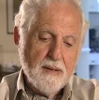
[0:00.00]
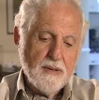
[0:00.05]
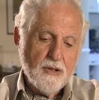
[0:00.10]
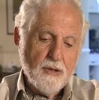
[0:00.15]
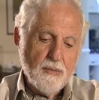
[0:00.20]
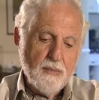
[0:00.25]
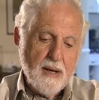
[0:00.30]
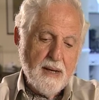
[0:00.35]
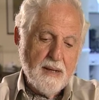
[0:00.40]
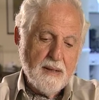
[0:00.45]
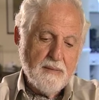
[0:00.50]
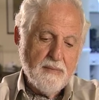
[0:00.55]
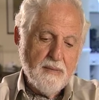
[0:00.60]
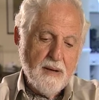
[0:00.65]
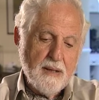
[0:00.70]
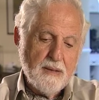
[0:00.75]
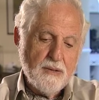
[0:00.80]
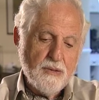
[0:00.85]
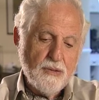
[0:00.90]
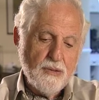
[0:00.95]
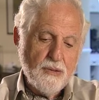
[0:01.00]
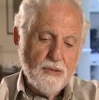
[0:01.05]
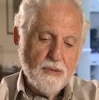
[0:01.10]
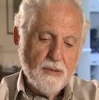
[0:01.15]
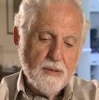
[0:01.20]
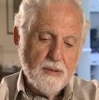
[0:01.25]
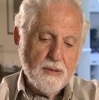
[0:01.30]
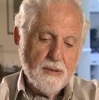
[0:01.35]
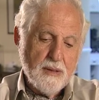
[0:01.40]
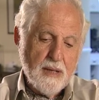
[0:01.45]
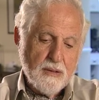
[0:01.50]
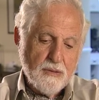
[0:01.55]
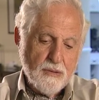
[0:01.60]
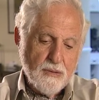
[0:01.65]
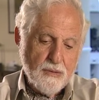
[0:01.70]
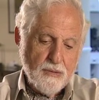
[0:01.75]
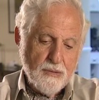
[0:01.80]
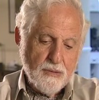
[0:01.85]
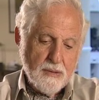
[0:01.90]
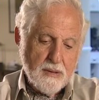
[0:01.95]
So my advice to you is not to
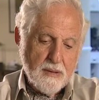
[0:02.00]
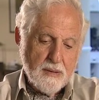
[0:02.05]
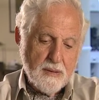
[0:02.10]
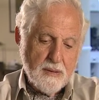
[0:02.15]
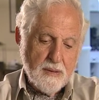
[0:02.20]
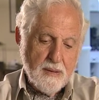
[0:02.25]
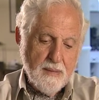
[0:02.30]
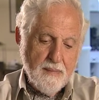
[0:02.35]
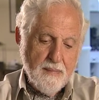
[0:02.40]
do it.